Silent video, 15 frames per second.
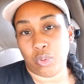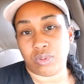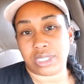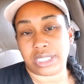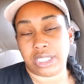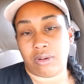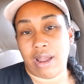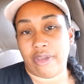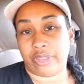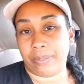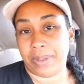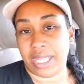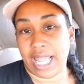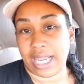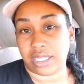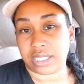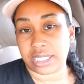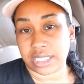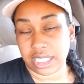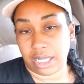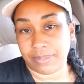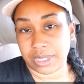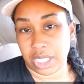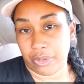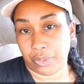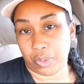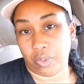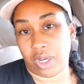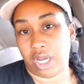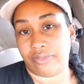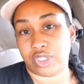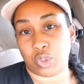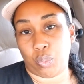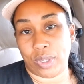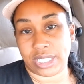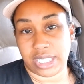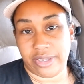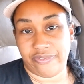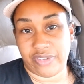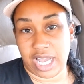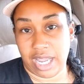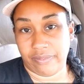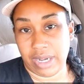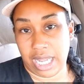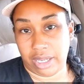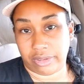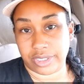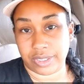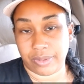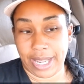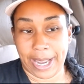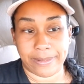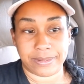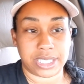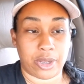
you will still have to be at a subtotal of $25, okay?